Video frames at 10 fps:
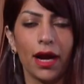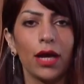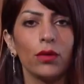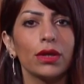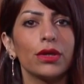I
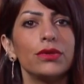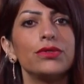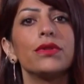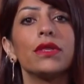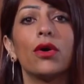will go
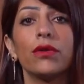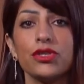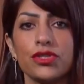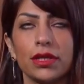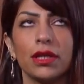to the
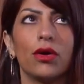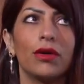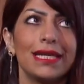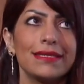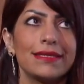original, or
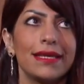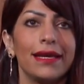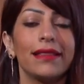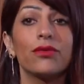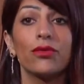let's say
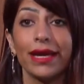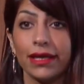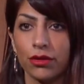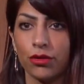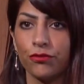the
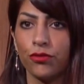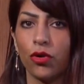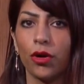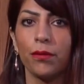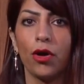regular
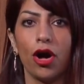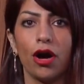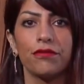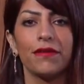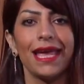form
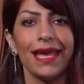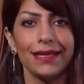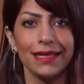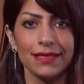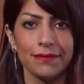of
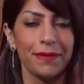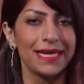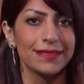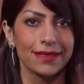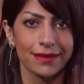any
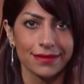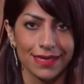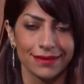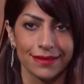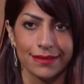basic
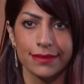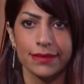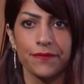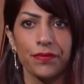sentence.